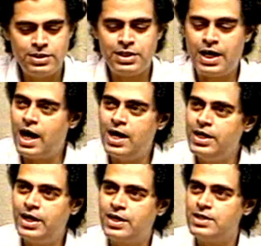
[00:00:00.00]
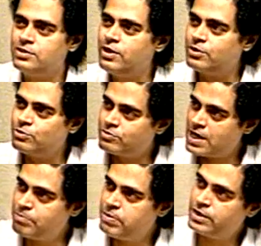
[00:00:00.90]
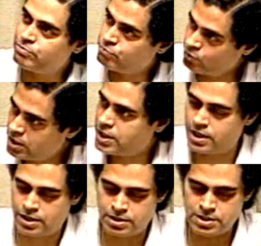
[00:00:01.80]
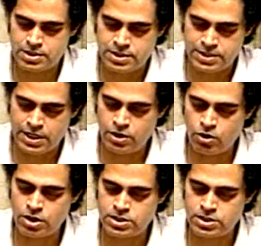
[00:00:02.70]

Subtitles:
in earlier case, you had to supply the full current. This Z0,